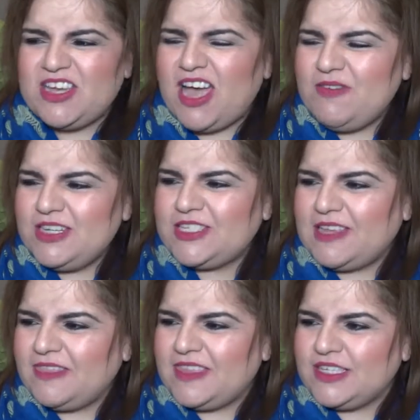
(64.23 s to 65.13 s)
I haven't
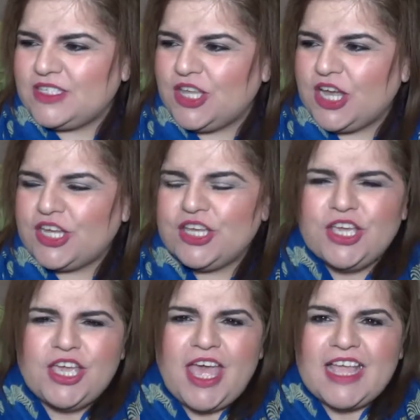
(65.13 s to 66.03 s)
done things like
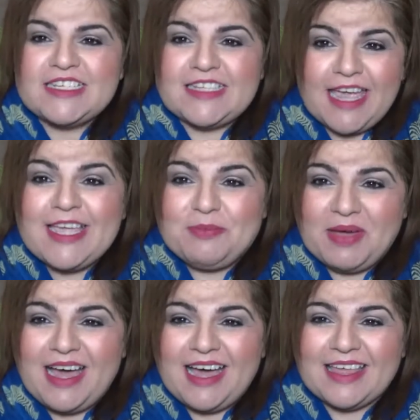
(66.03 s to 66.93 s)
take a
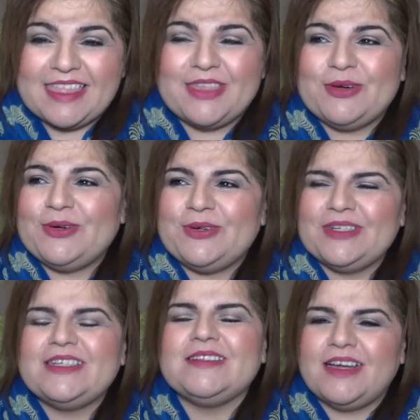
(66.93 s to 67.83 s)
bath,
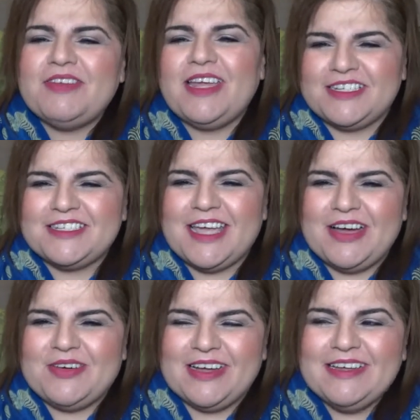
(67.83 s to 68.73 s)
or I've had a
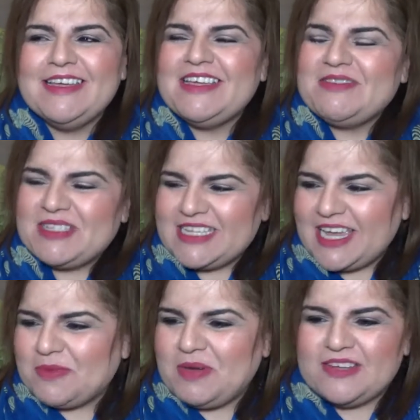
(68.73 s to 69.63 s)
shower, but
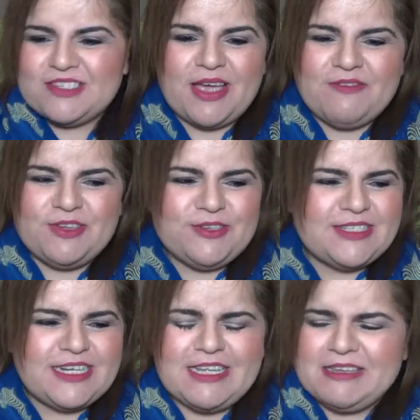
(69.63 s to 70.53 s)
take a bath. So I haven't
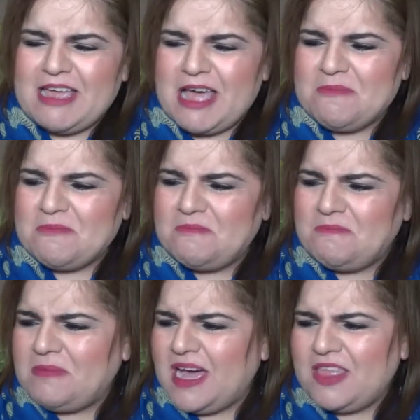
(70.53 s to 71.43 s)
used any
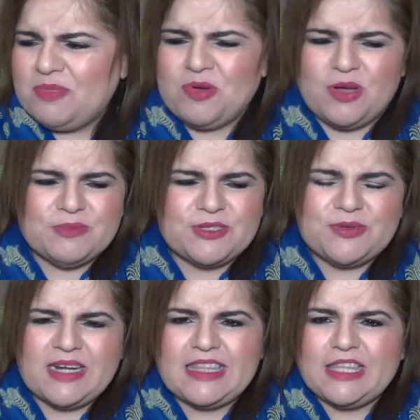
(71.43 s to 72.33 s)
bath bombs
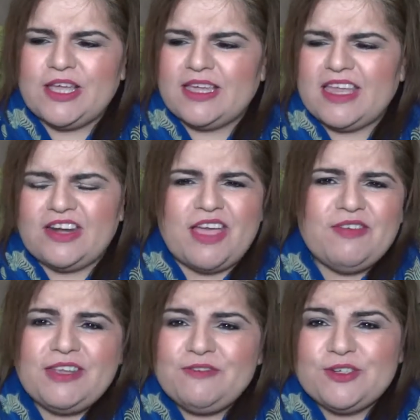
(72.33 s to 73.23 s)
or anything like that, and I
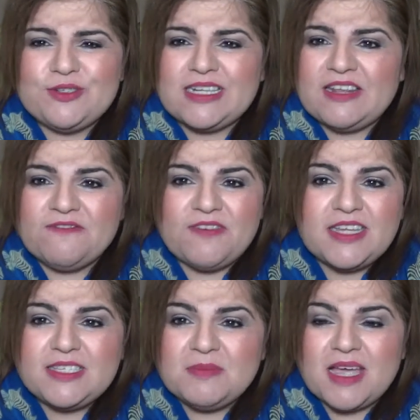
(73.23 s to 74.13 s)
haven't even used any
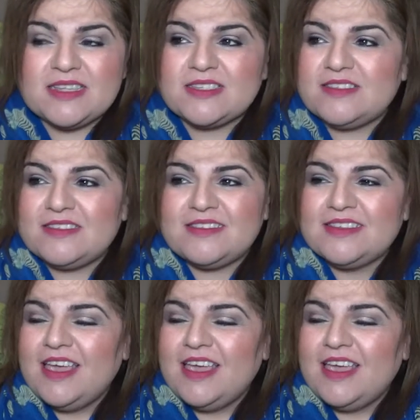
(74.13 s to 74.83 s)
face masks because,